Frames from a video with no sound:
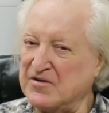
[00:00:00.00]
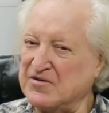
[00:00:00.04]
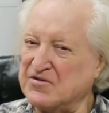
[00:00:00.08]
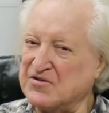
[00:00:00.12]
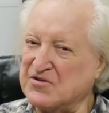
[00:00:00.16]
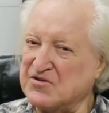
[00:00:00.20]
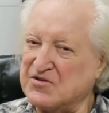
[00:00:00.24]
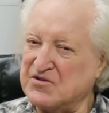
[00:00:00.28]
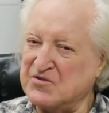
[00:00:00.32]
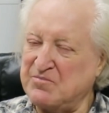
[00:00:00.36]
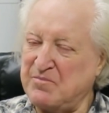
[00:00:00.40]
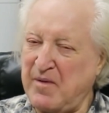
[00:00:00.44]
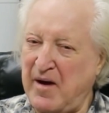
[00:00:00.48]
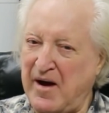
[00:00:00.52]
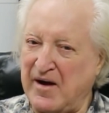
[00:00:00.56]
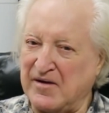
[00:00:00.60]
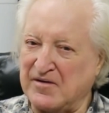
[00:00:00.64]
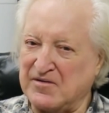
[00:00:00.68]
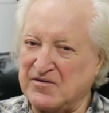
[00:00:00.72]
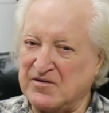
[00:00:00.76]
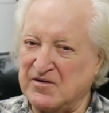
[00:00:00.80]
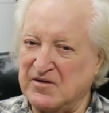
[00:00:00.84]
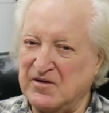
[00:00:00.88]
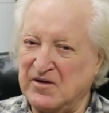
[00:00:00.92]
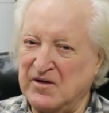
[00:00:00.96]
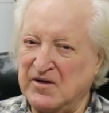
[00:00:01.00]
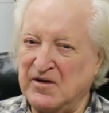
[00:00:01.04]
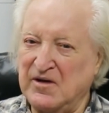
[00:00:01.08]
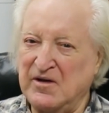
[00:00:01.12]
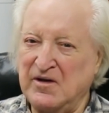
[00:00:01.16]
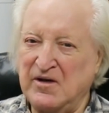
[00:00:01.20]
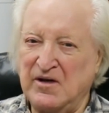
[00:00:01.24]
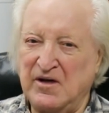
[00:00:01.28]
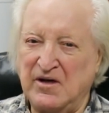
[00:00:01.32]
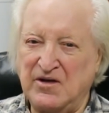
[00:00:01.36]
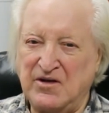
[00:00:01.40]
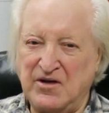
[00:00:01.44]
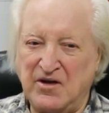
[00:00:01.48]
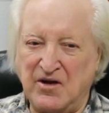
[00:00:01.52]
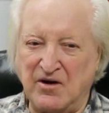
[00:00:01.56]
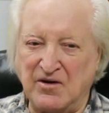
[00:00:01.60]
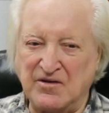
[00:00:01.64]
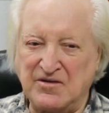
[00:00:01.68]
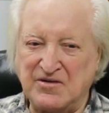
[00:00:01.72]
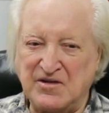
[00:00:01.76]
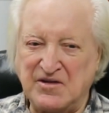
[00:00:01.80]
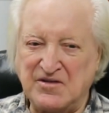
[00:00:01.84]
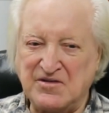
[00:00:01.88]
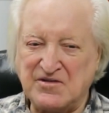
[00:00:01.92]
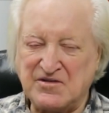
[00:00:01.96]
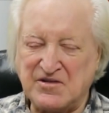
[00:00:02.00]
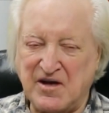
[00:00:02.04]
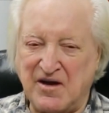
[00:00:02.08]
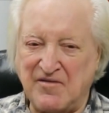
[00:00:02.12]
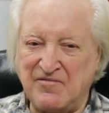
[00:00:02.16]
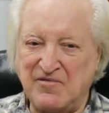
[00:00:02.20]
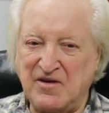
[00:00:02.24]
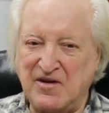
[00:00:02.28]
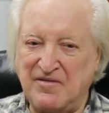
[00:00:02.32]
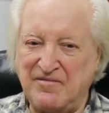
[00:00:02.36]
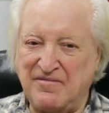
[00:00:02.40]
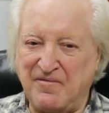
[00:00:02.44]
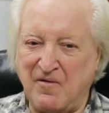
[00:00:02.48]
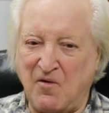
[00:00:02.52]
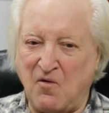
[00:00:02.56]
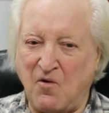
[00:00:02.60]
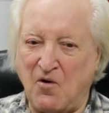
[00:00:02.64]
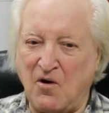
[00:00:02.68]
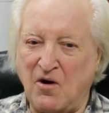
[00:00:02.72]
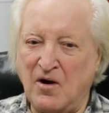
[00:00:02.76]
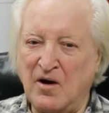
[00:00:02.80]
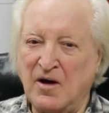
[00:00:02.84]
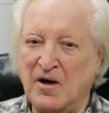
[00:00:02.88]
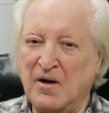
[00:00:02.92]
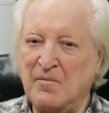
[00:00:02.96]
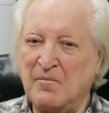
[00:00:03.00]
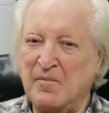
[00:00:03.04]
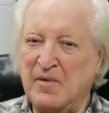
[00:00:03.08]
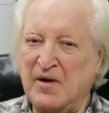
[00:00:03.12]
suspect in 1974,